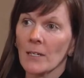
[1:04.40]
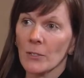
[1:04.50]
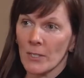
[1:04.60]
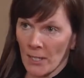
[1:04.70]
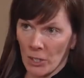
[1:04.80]
under
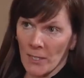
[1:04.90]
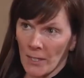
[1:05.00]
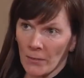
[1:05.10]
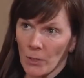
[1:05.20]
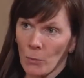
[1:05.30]
Section
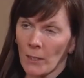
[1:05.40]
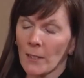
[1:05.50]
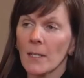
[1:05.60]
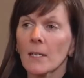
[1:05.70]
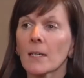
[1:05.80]

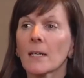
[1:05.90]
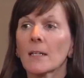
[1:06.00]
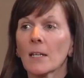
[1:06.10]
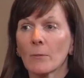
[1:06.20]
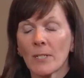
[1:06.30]
1031
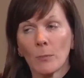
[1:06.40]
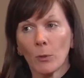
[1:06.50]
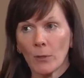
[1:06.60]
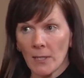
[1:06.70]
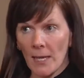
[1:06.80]
and they
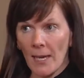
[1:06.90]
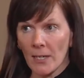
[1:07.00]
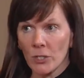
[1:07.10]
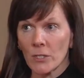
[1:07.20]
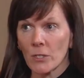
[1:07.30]
redeploy the
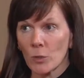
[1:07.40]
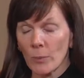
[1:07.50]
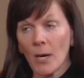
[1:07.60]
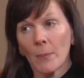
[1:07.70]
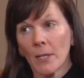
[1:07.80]
cash into new
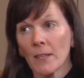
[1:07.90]
property,